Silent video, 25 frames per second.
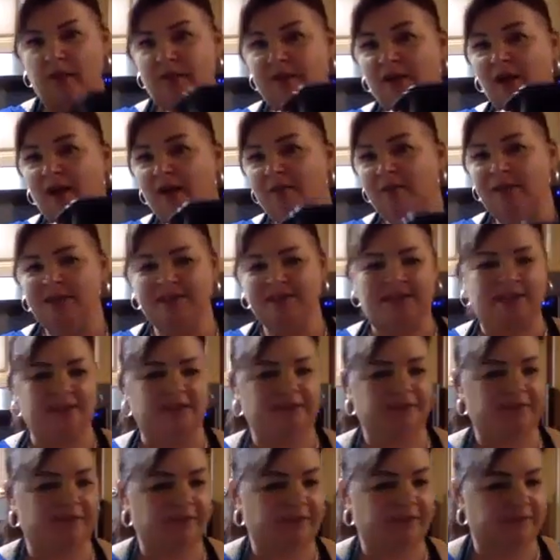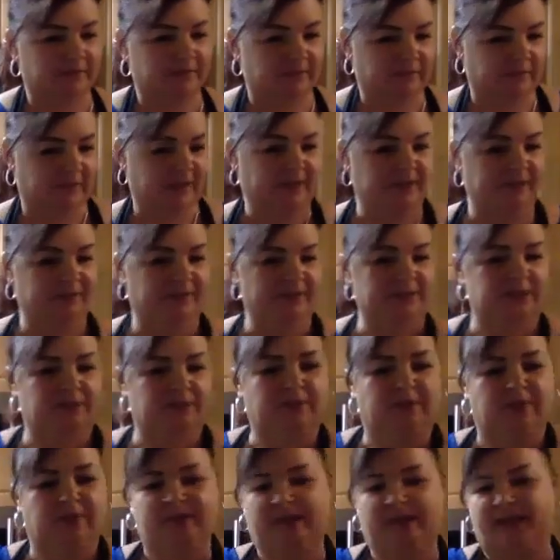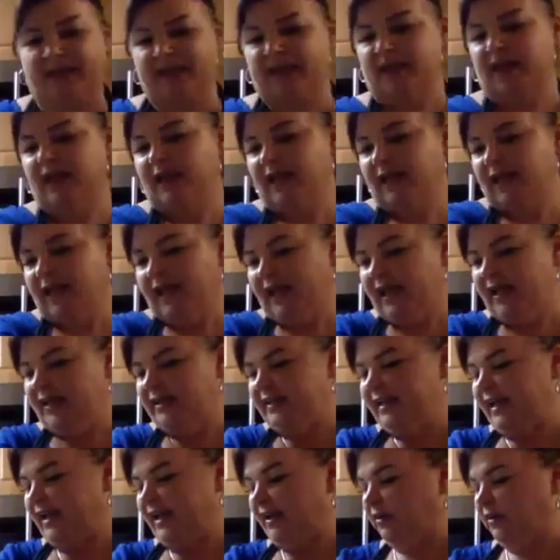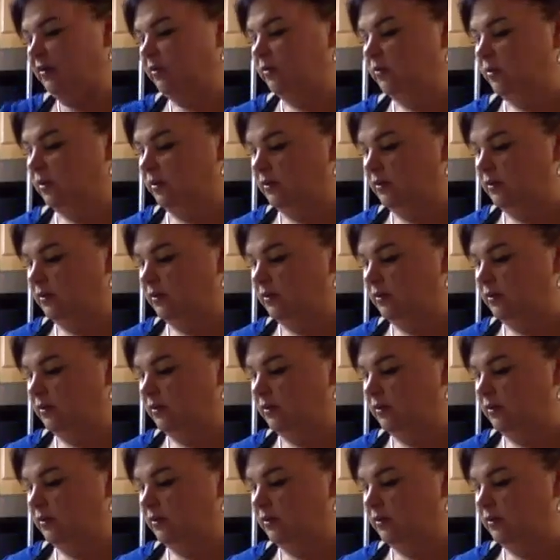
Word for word: got my dinner for ready for tomorrow night. And now